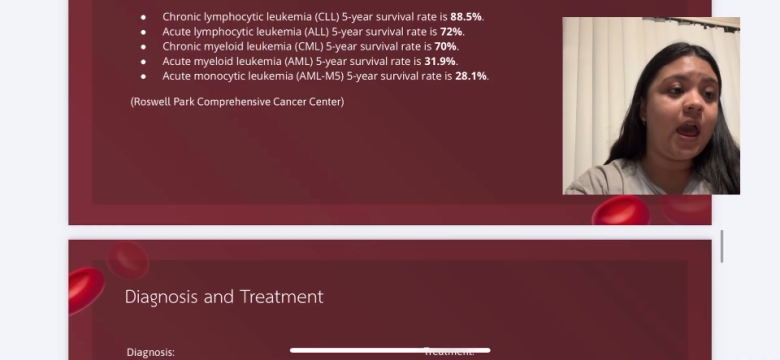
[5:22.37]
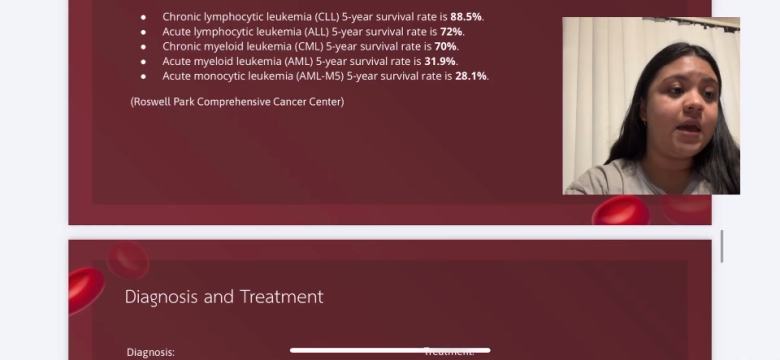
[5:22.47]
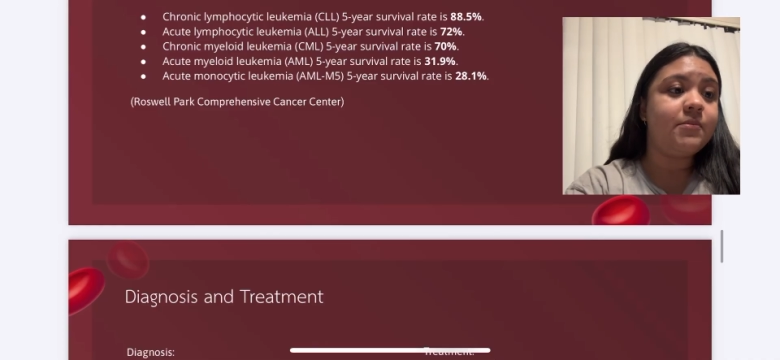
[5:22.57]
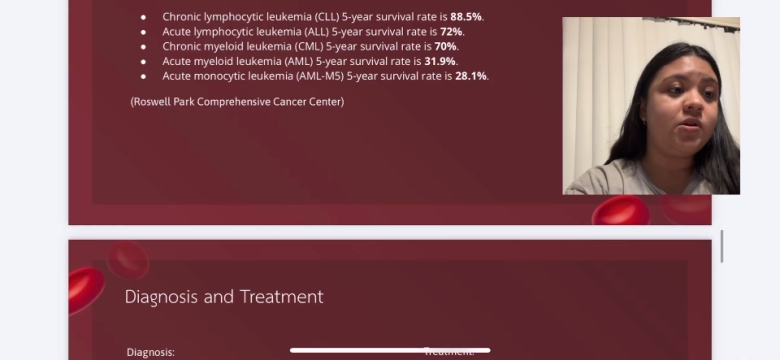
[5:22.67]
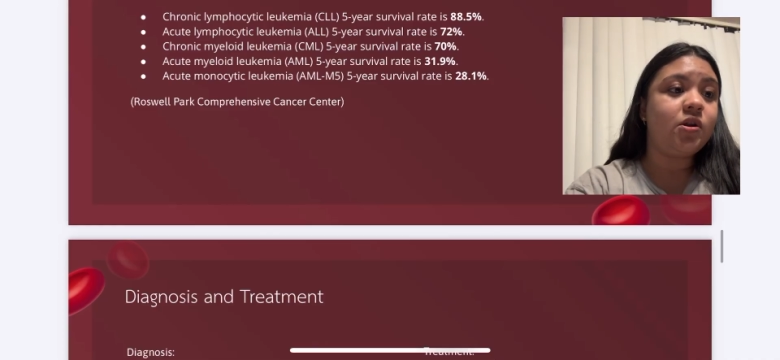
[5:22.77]

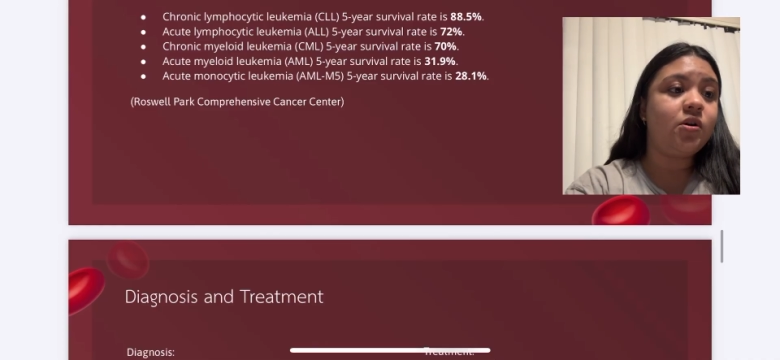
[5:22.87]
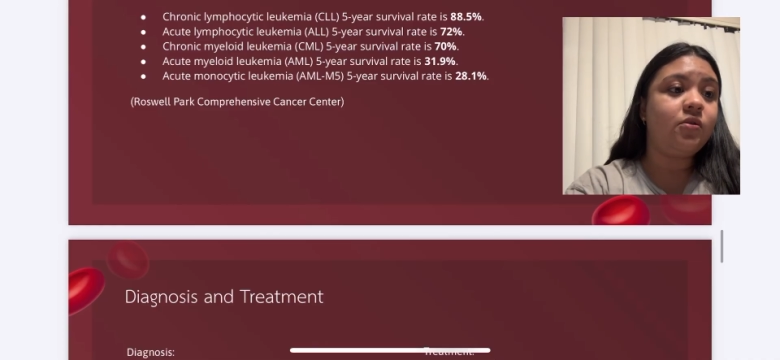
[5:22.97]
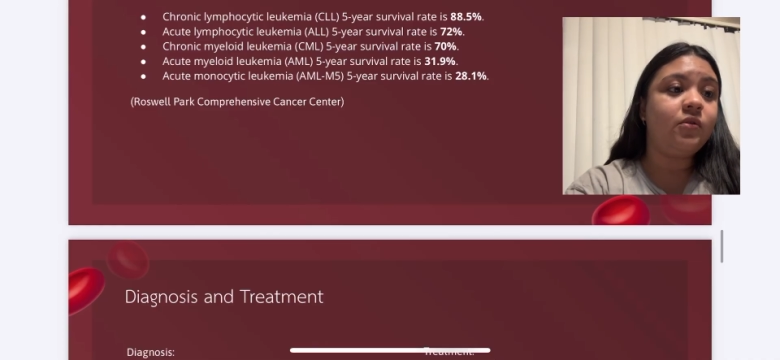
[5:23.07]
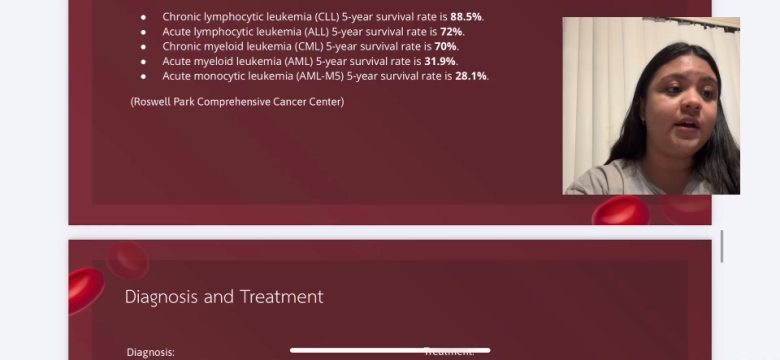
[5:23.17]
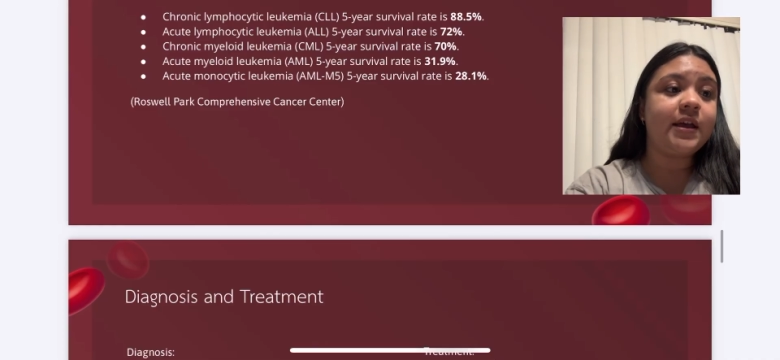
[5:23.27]

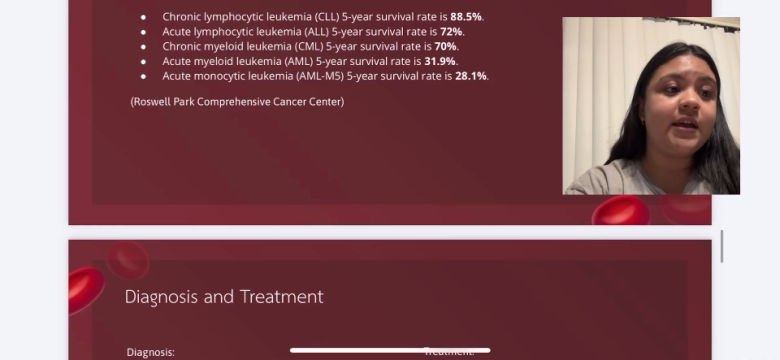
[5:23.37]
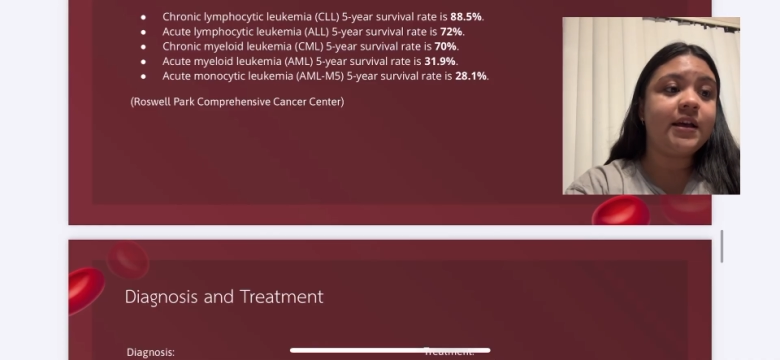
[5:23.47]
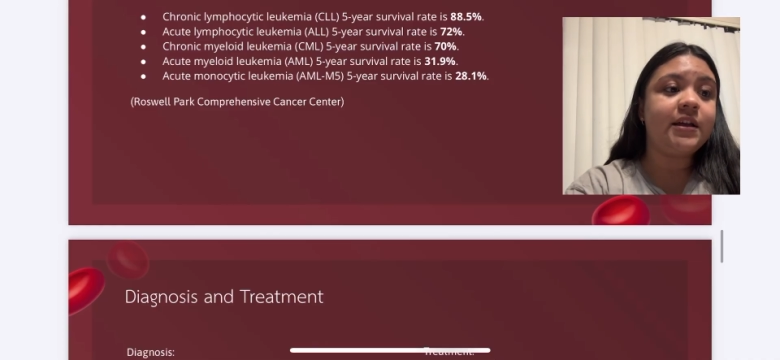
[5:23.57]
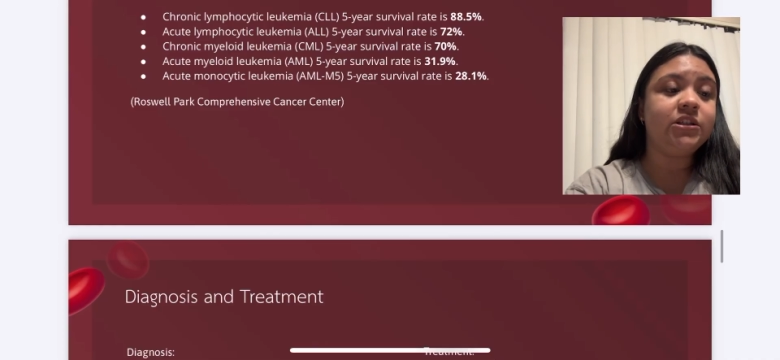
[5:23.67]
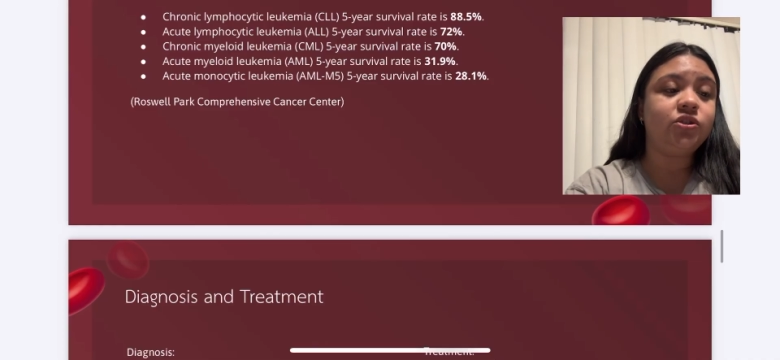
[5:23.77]

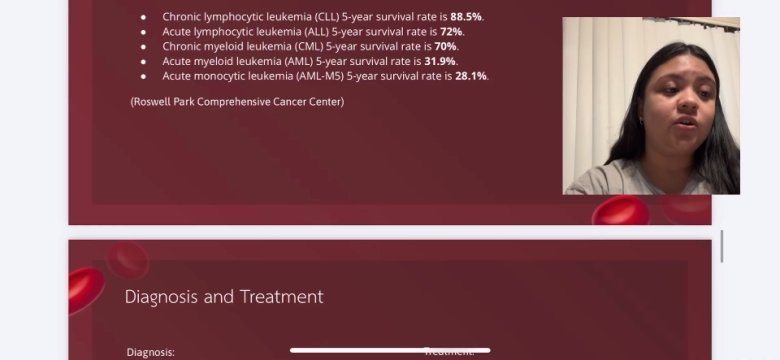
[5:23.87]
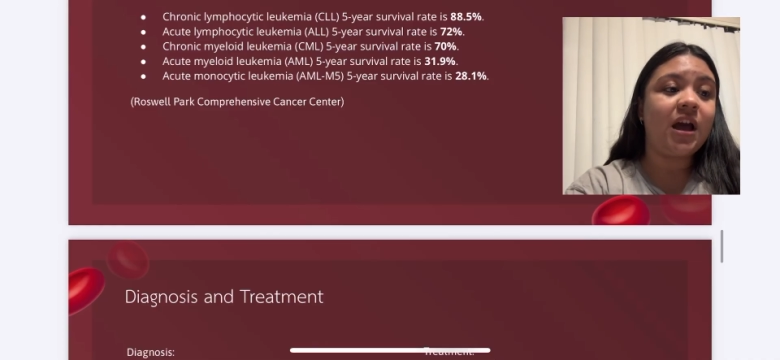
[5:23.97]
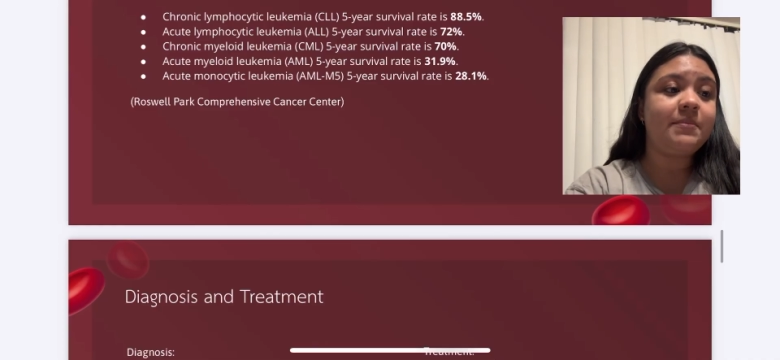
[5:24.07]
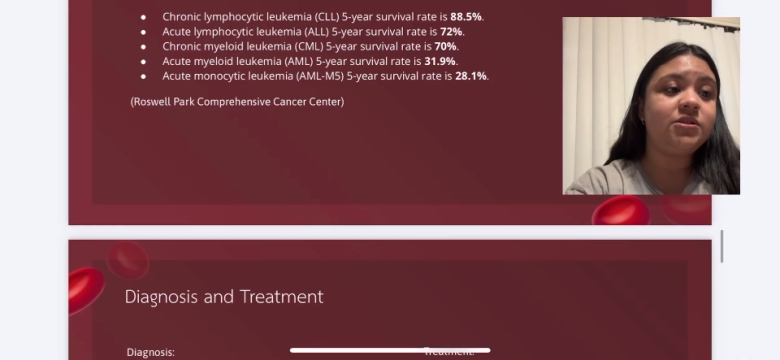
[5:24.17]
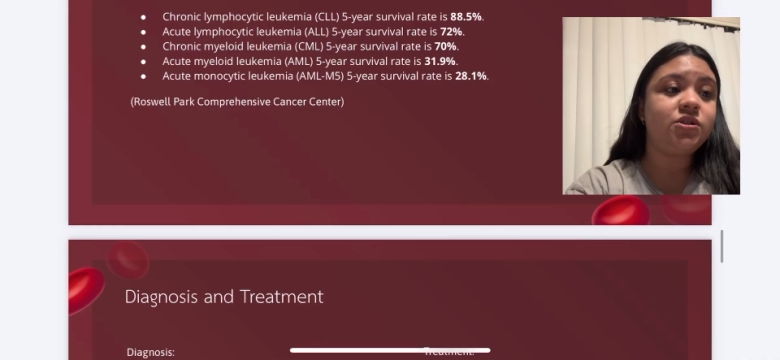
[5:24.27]

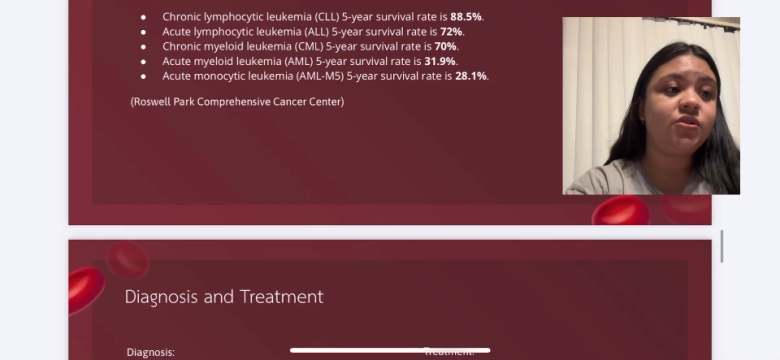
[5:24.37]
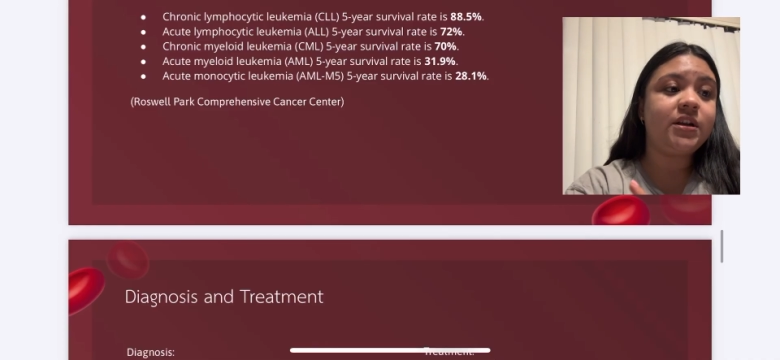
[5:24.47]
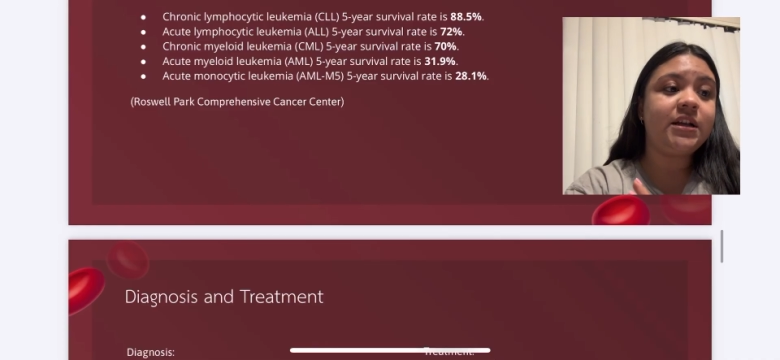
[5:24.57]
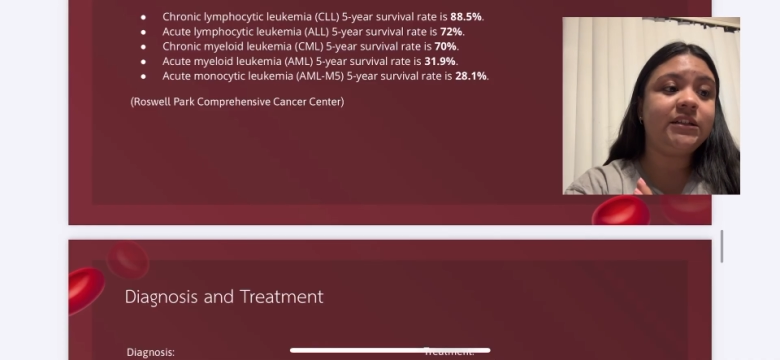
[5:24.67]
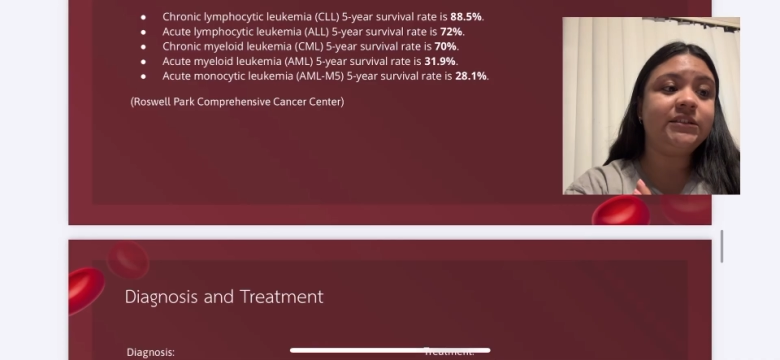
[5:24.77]

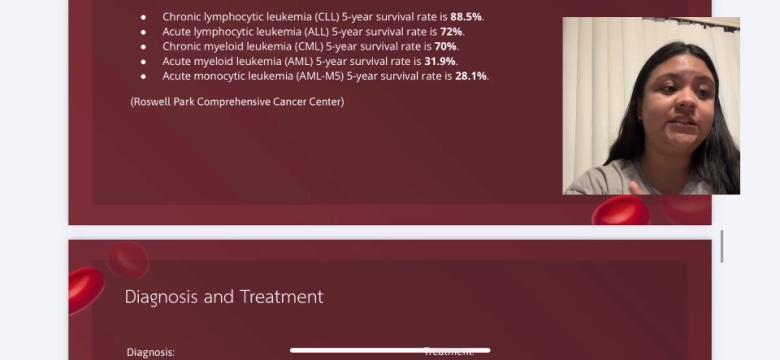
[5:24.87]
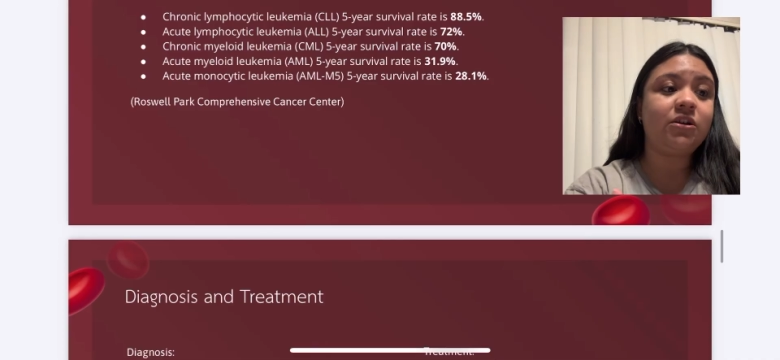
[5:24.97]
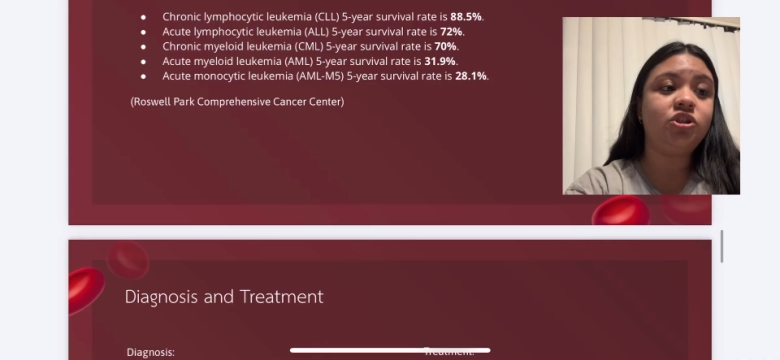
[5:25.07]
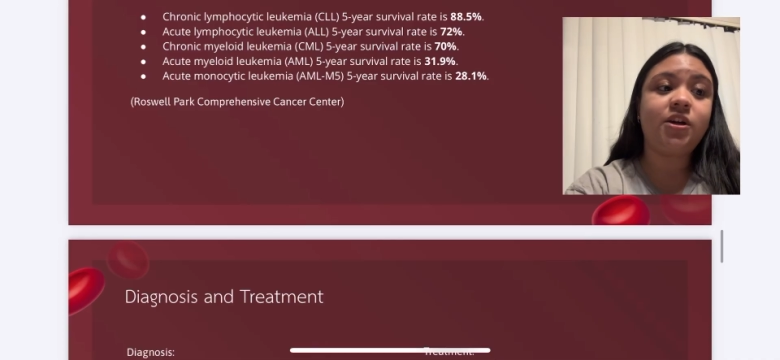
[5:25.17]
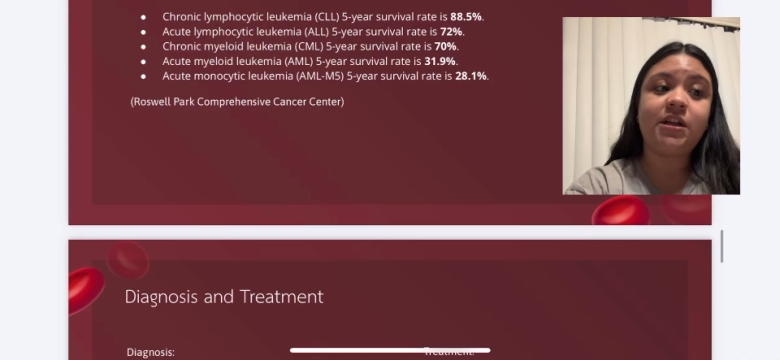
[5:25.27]
immunohistochemistry,
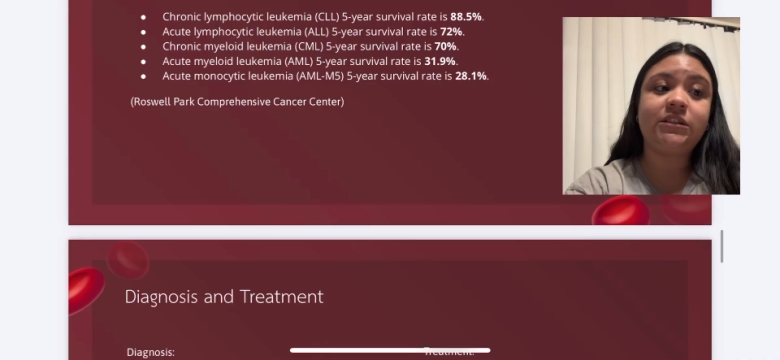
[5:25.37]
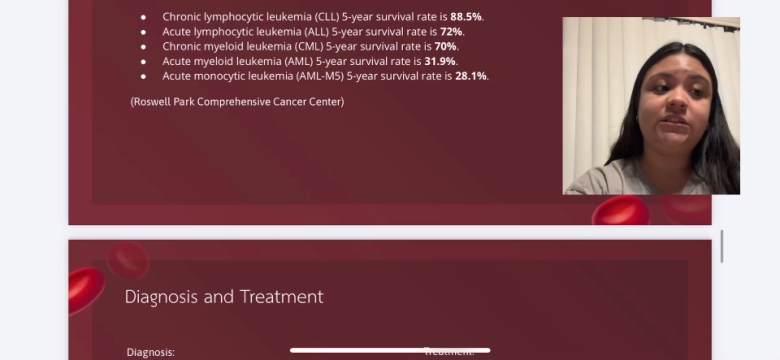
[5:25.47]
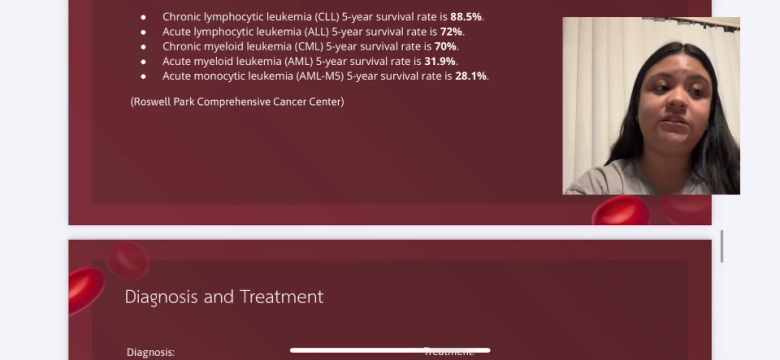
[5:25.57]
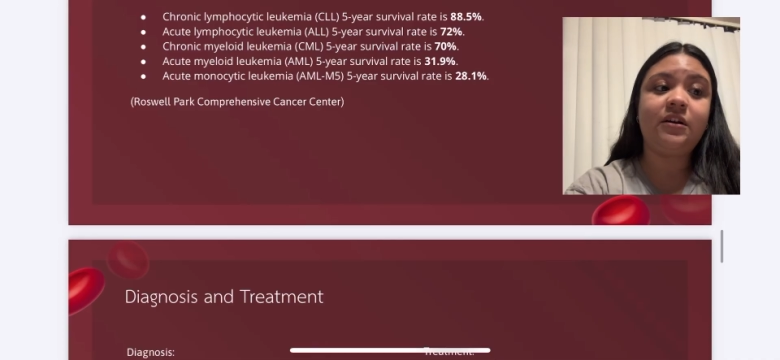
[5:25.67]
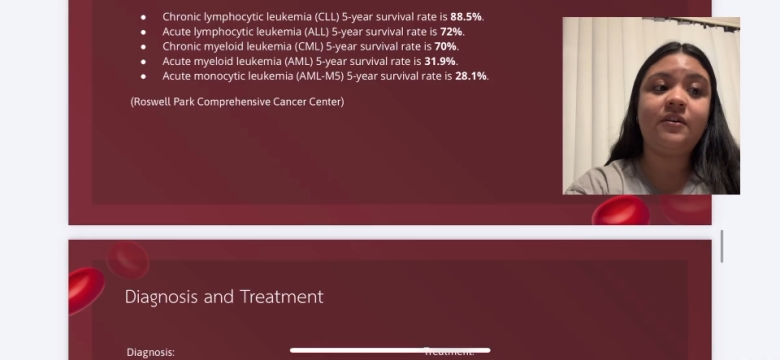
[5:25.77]

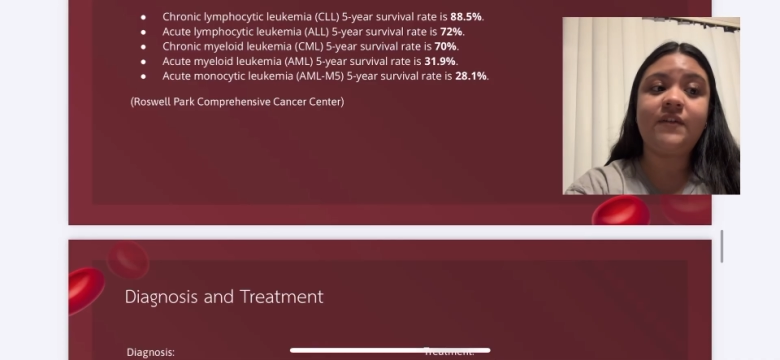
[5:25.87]
cytogenetics,